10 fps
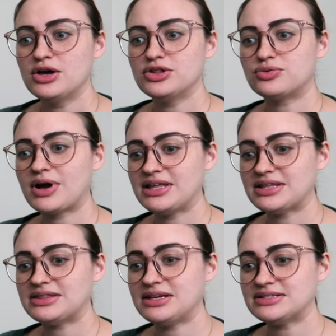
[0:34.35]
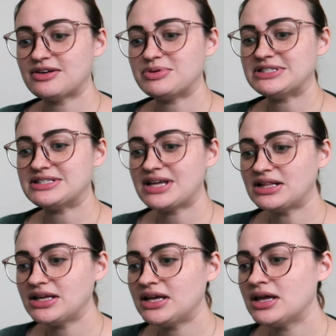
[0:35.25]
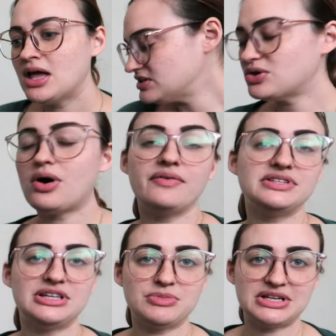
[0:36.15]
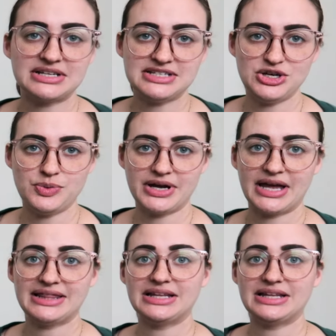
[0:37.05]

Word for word: the rate that things have been selling. So obviously I'm continuing it.